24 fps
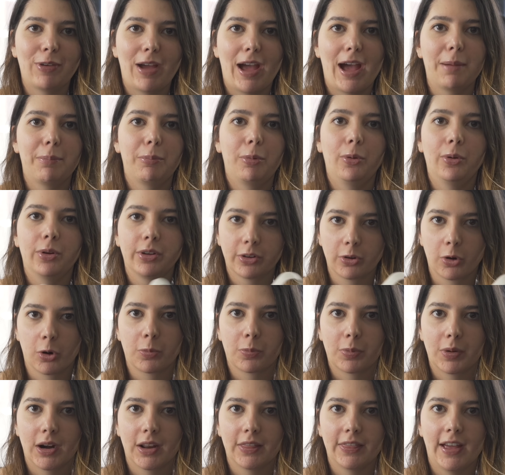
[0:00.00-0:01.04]
Apple
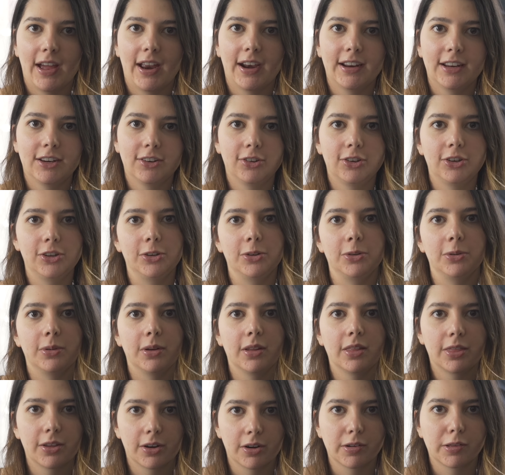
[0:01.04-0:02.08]
incorporated that into
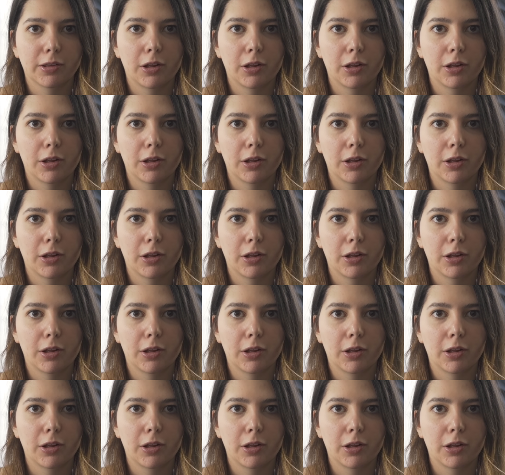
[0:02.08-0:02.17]
their